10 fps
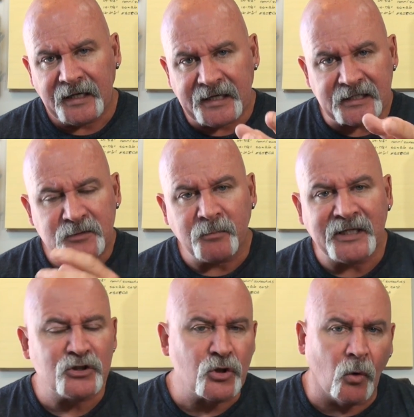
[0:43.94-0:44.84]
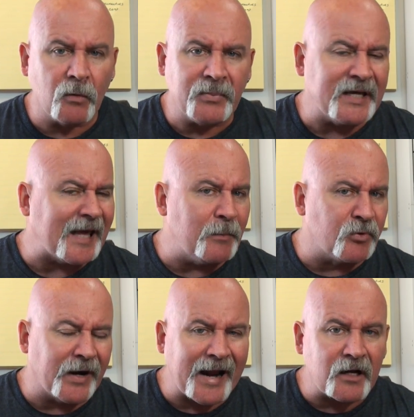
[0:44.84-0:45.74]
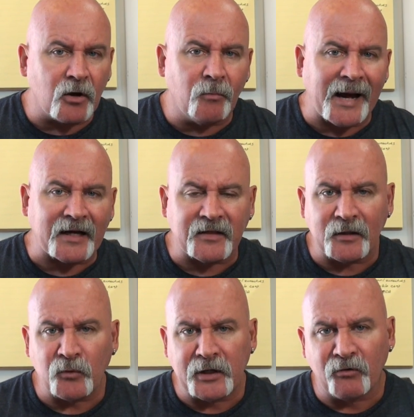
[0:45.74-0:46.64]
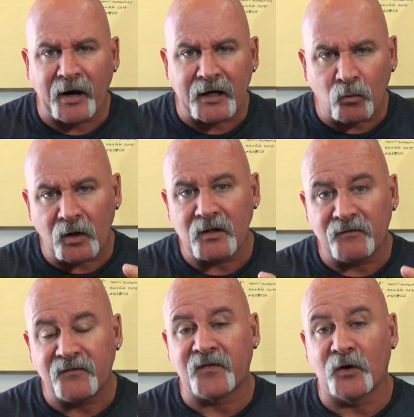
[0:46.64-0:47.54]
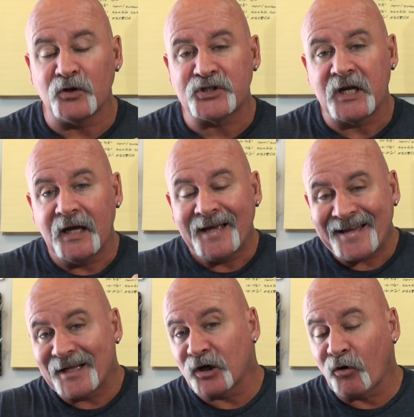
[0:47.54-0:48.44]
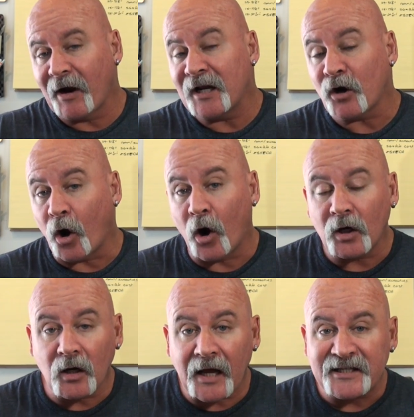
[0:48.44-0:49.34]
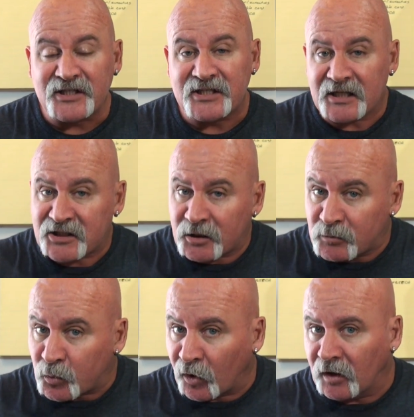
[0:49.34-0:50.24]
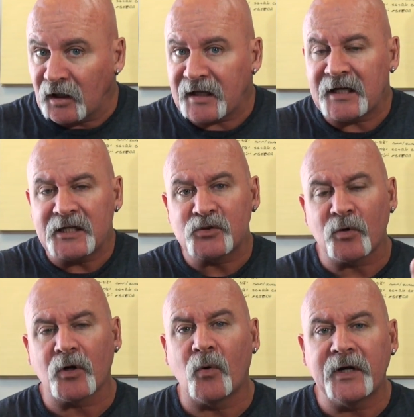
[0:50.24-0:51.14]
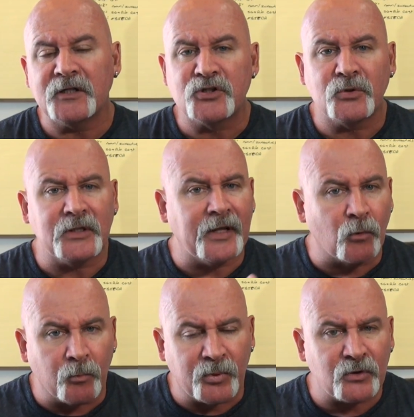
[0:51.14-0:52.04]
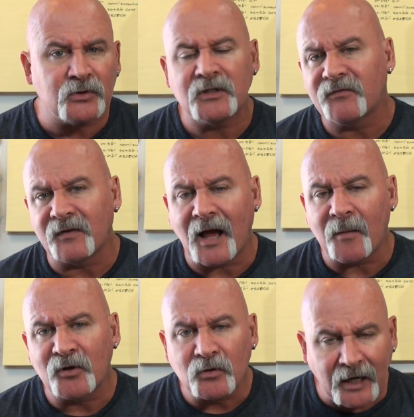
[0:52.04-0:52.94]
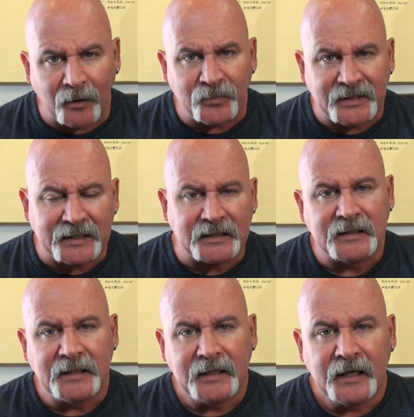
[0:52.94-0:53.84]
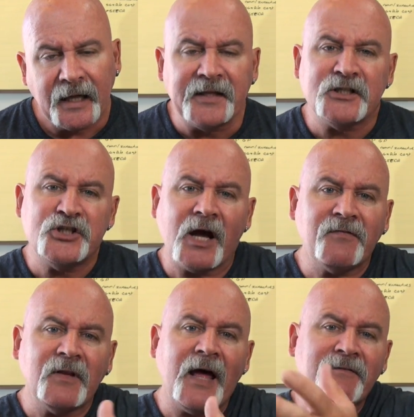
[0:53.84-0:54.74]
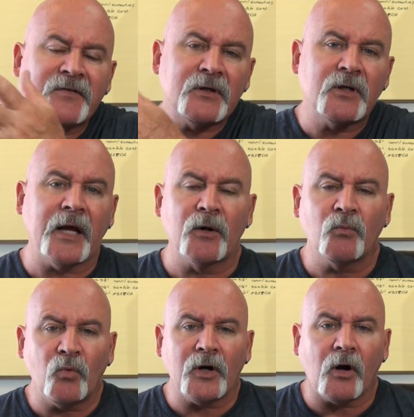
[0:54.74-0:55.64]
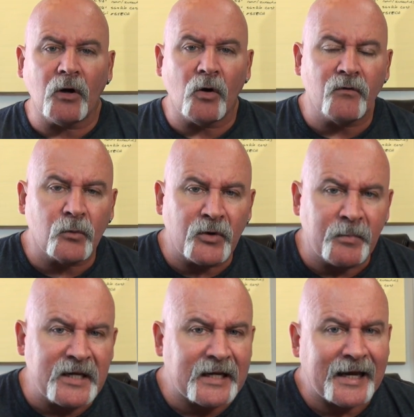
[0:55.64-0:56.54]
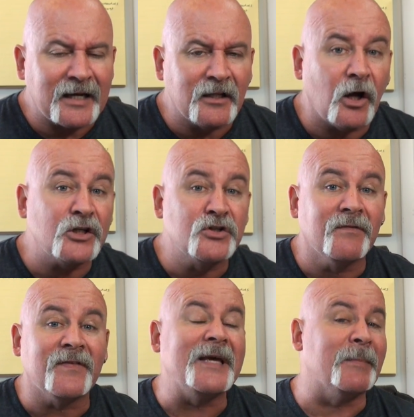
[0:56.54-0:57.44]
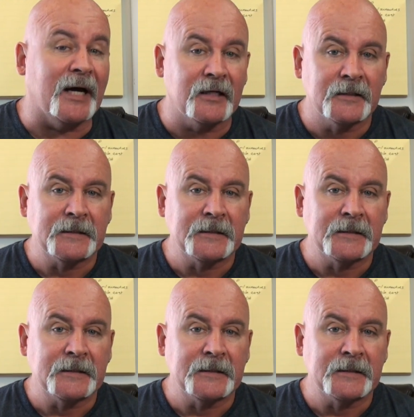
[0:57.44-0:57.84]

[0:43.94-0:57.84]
his mentor, BK Breiko, back then. We created one of the first integrated online systems where leads were going into it, and they were building a phenomenal company. And then Jeff left and went on over with BK to launch Vemma.